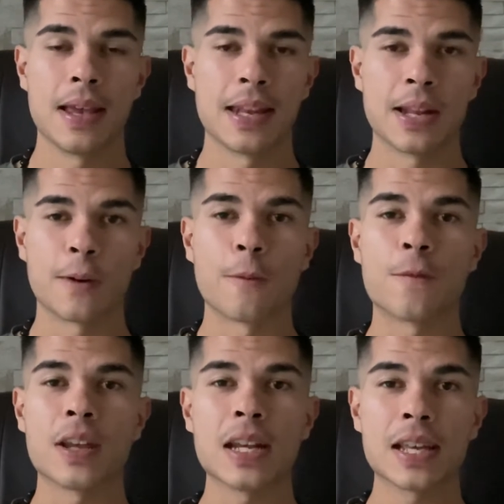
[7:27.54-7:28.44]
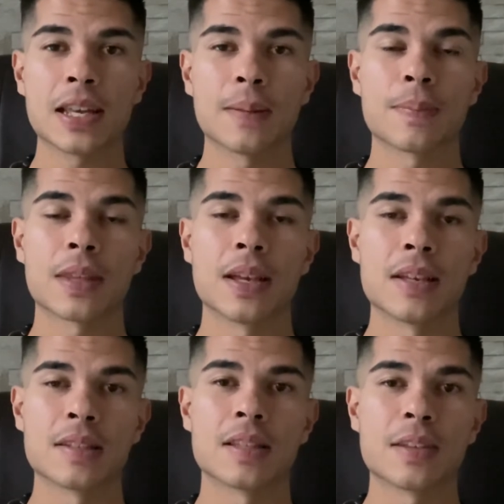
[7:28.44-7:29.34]
Now, feeling it is a
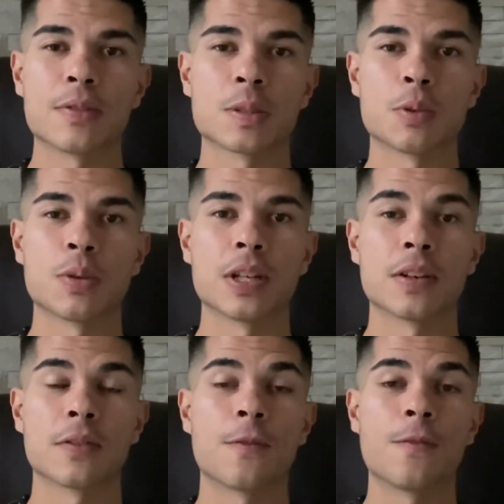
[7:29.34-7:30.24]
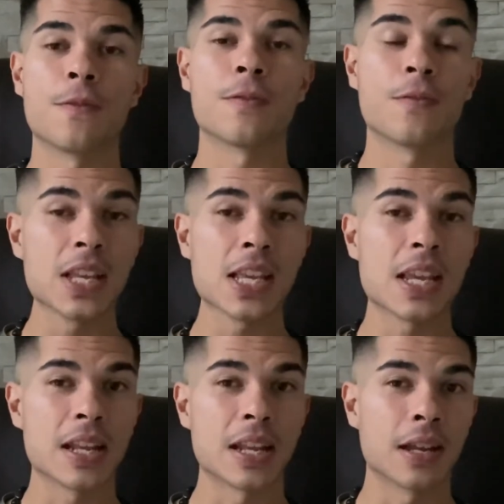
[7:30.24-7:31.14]
difference between thinking
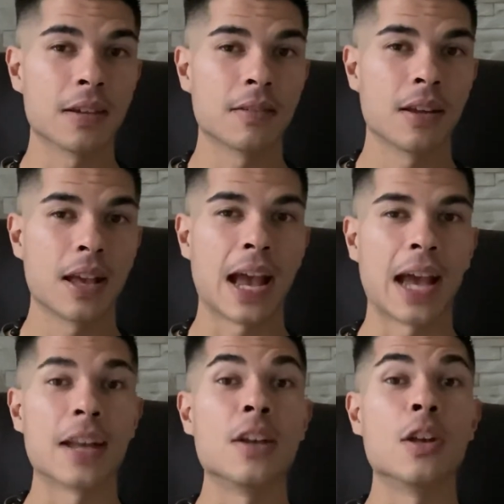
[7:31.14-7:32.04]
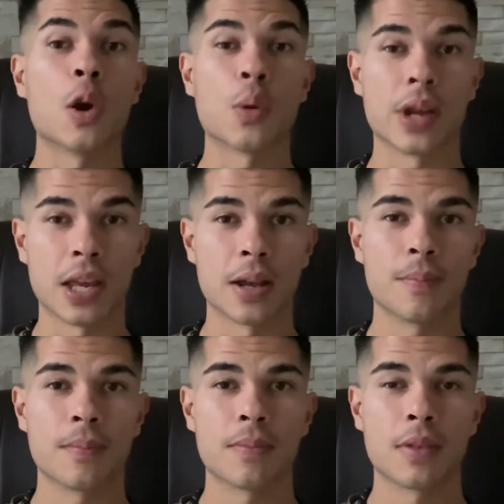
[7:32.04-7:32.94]
it and knowing it.
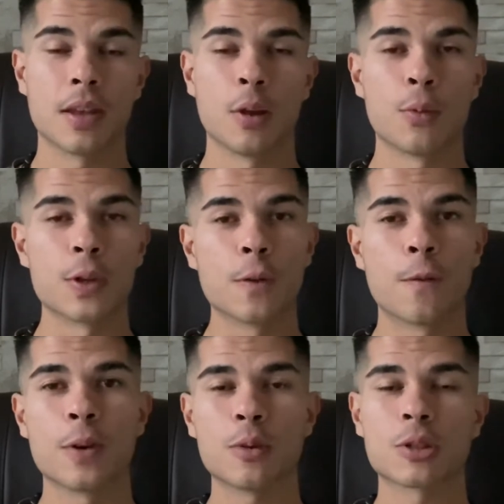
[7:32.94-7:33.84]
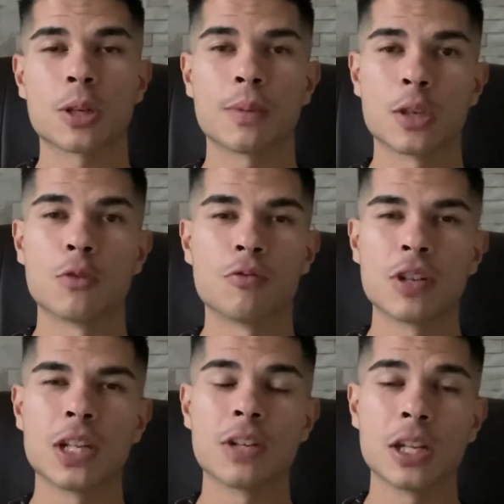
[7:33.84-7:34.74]
When you feel something, you really,
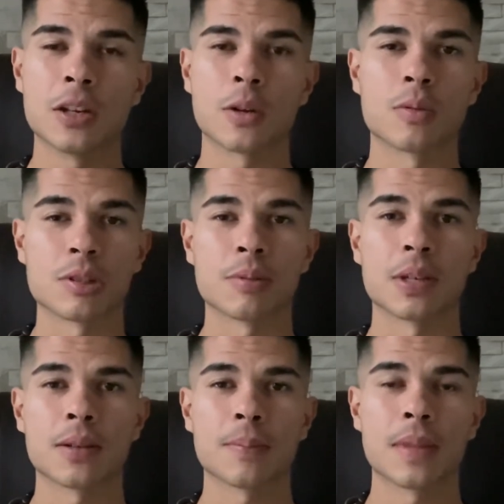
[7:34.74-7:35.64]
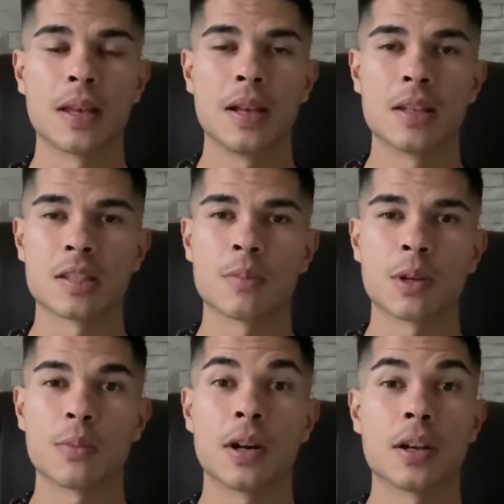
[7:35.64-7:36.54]
really know something. Same way
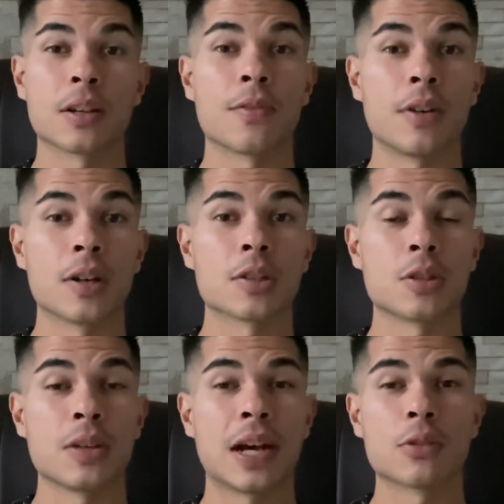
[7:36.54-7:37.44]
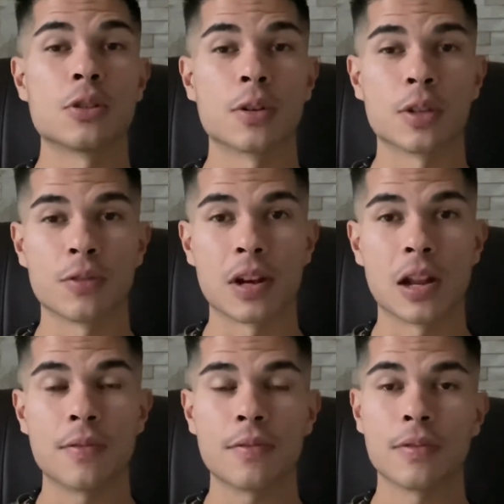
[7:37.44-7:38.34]
if I asked you, how do you know that you're in
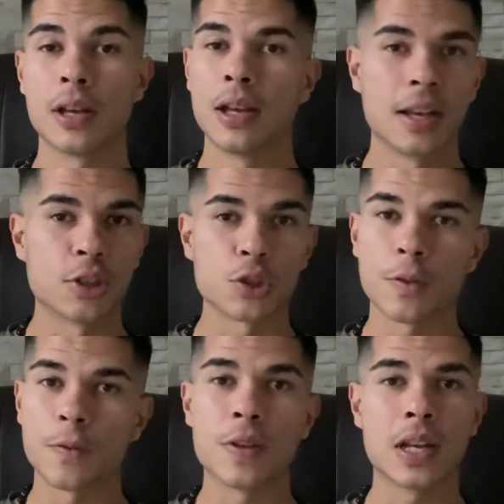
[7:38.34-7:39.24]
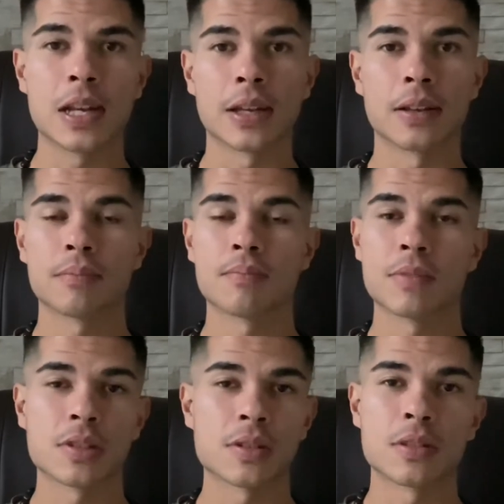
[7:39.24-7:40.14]
love? It's just a feeling. It's
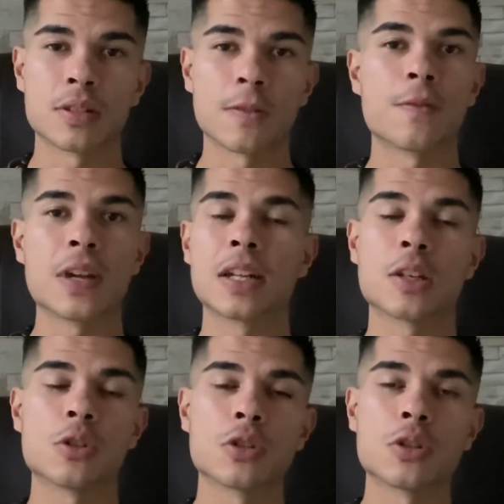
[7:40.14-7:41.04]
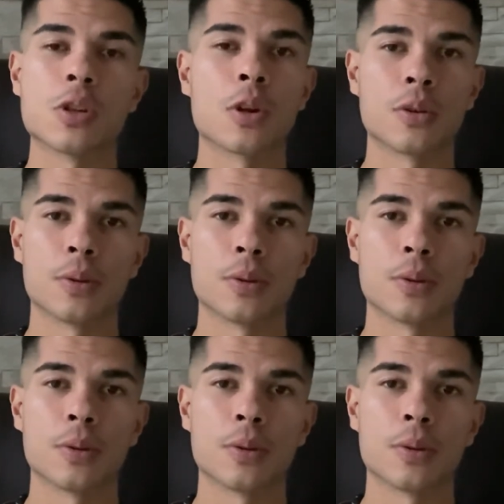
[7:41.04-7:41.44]
a feeling that you just know.